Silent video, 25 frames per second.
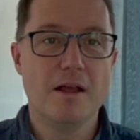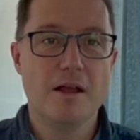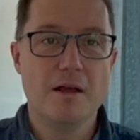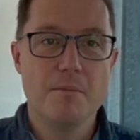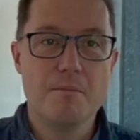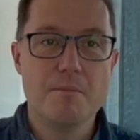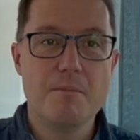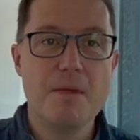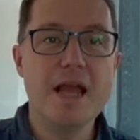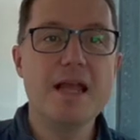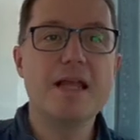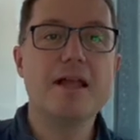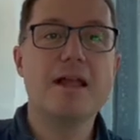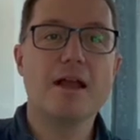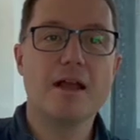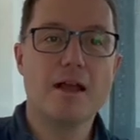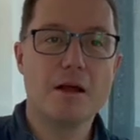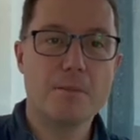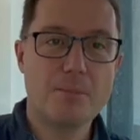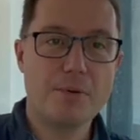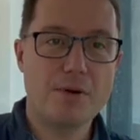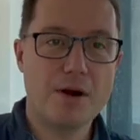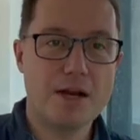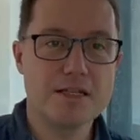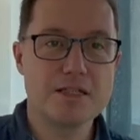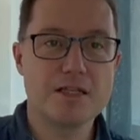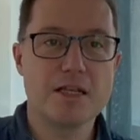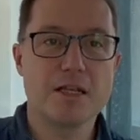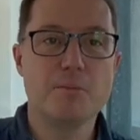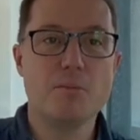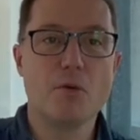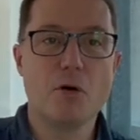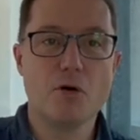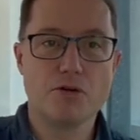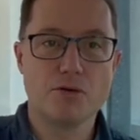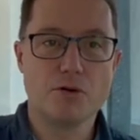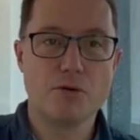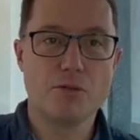making a pressing
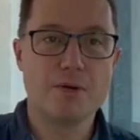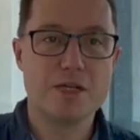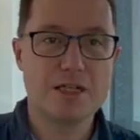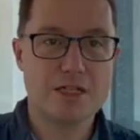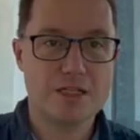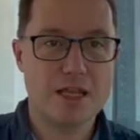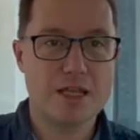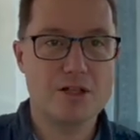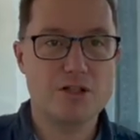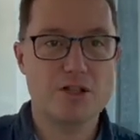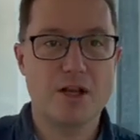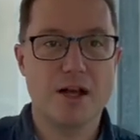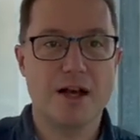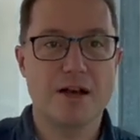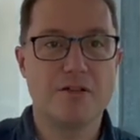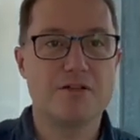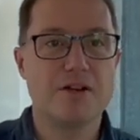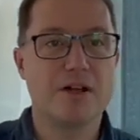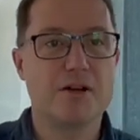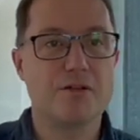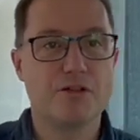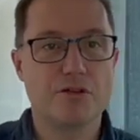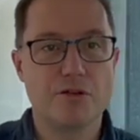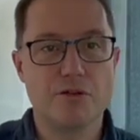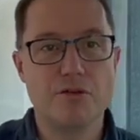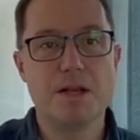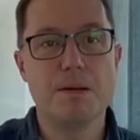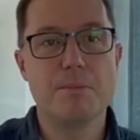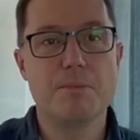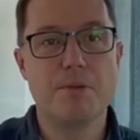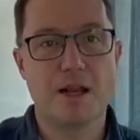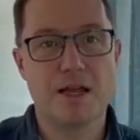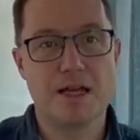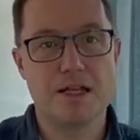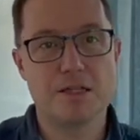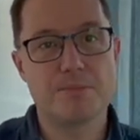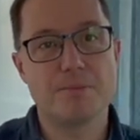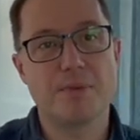model which says you have to have 3
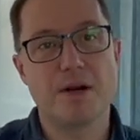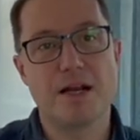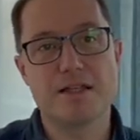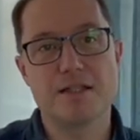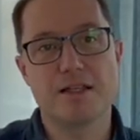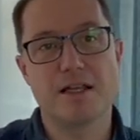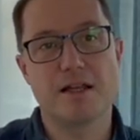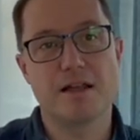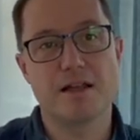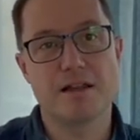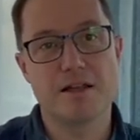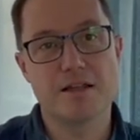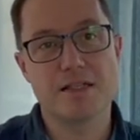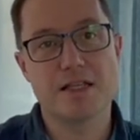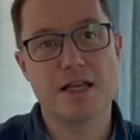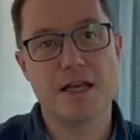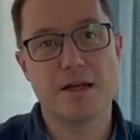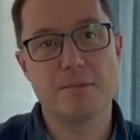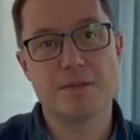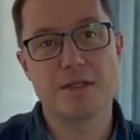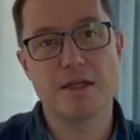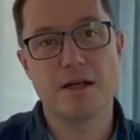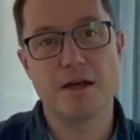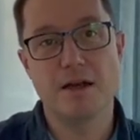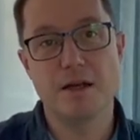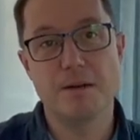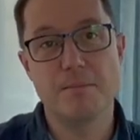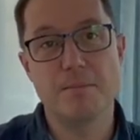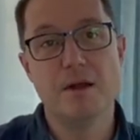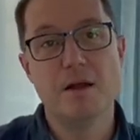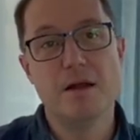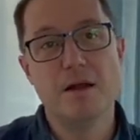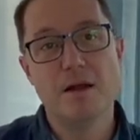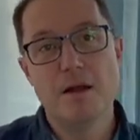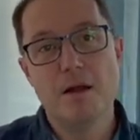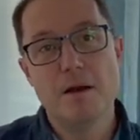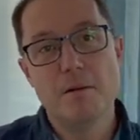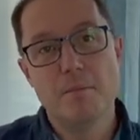players pressing at the same time,
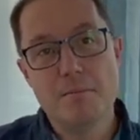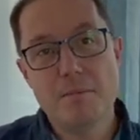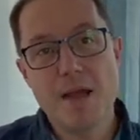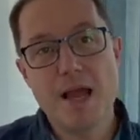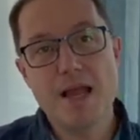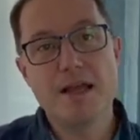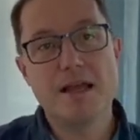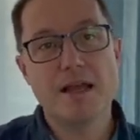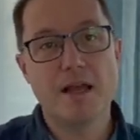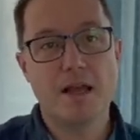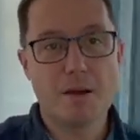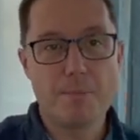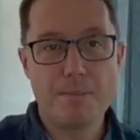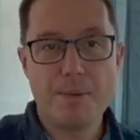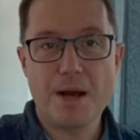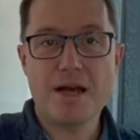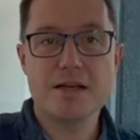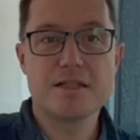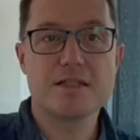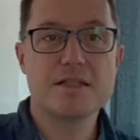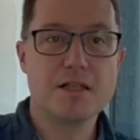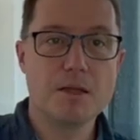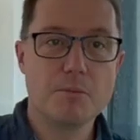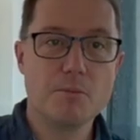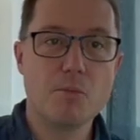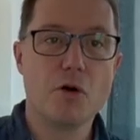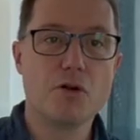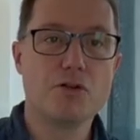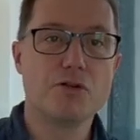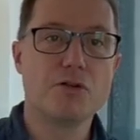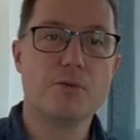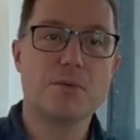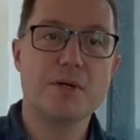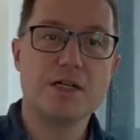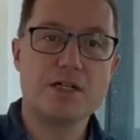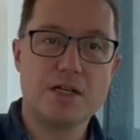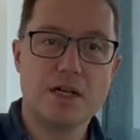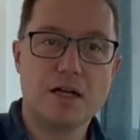making a passing model
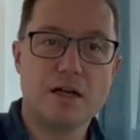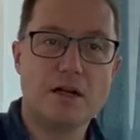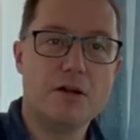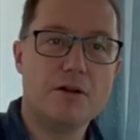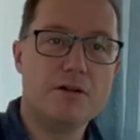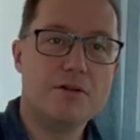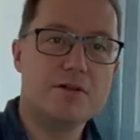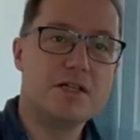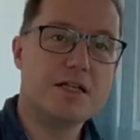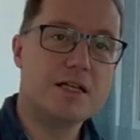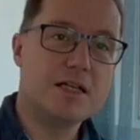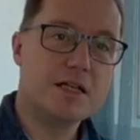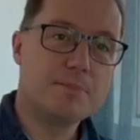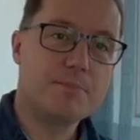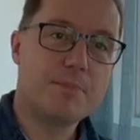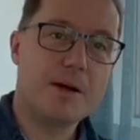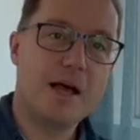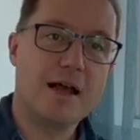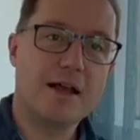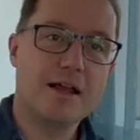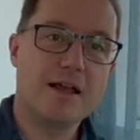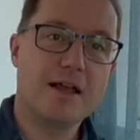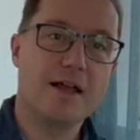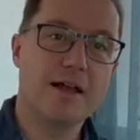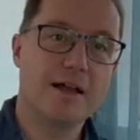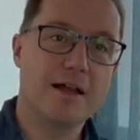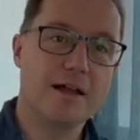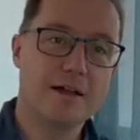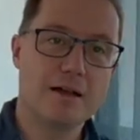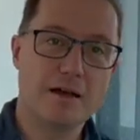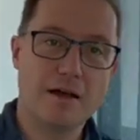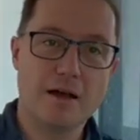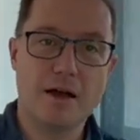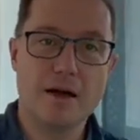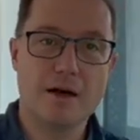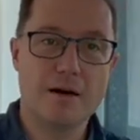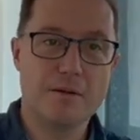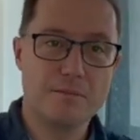which includes these packing
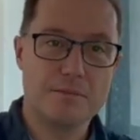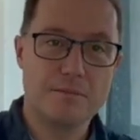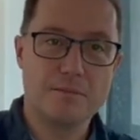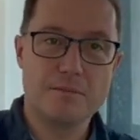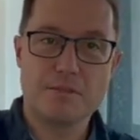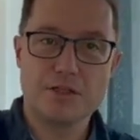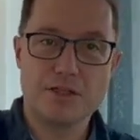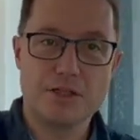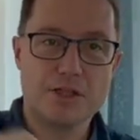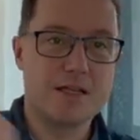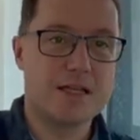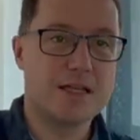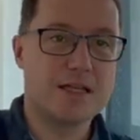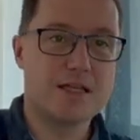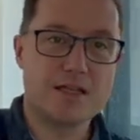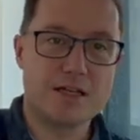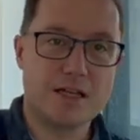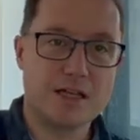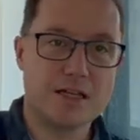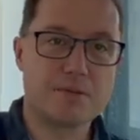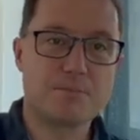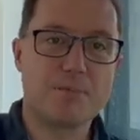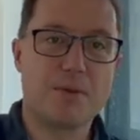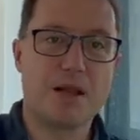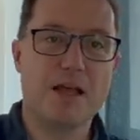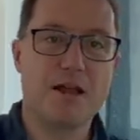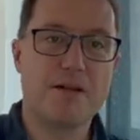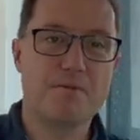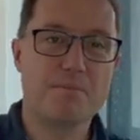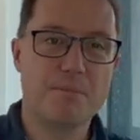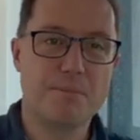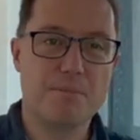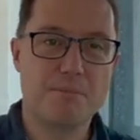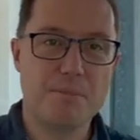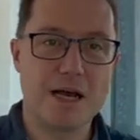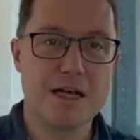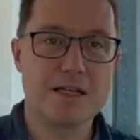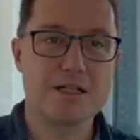statistics, playing
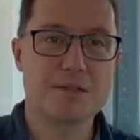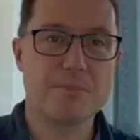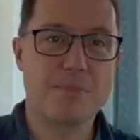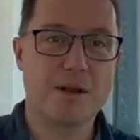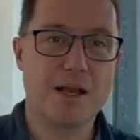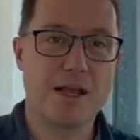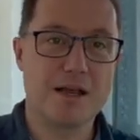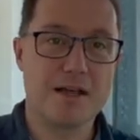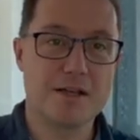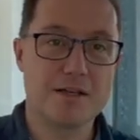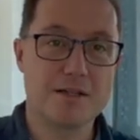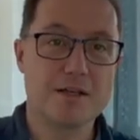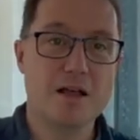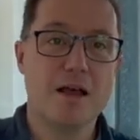past players,